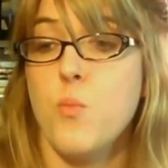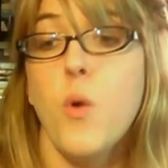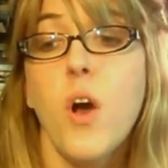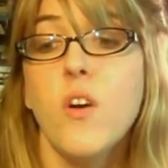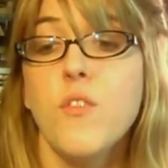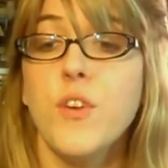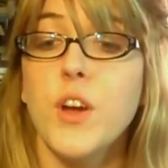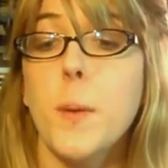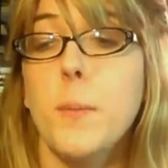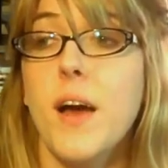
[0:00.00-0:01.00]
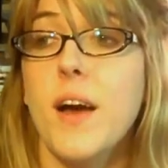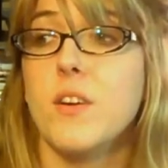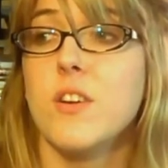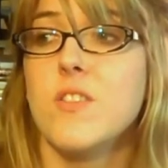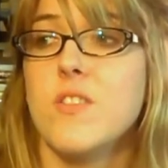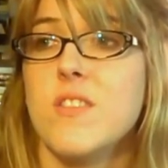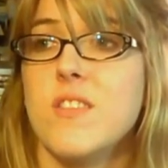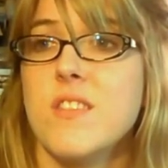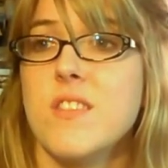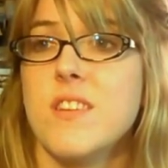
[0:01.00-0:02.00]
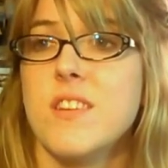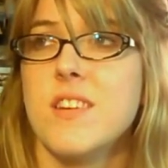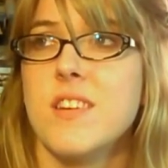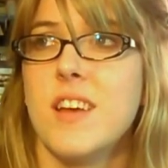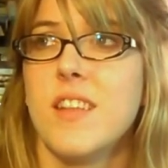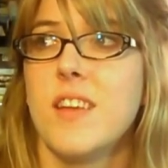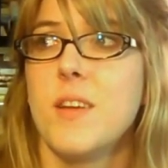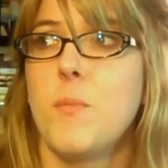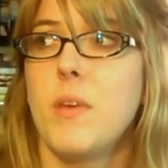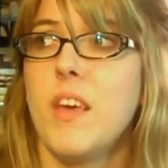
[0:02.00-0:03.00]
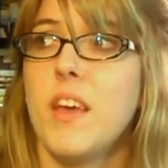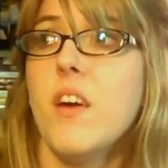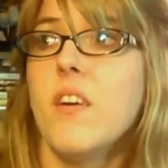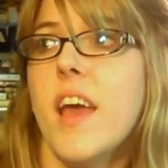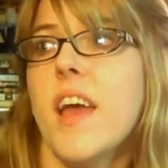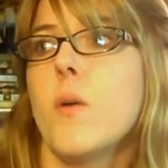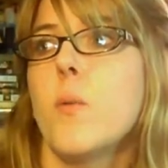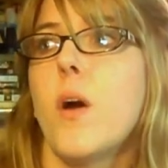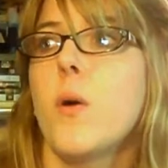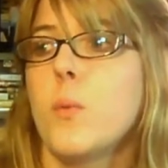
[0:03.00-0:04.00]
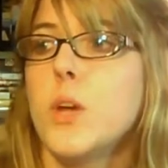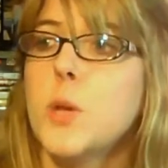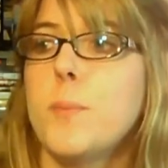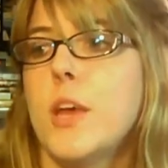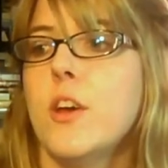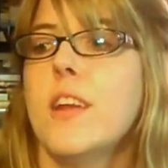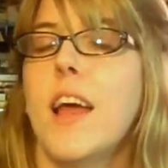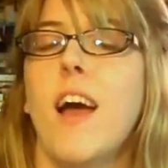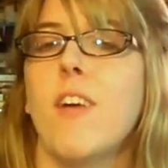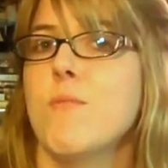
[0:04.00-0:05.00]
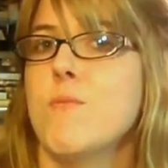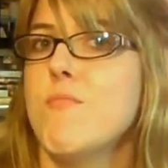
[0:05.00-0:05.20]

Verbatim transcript: well, for a couple hours, and then be like, okay, well, we should be good now.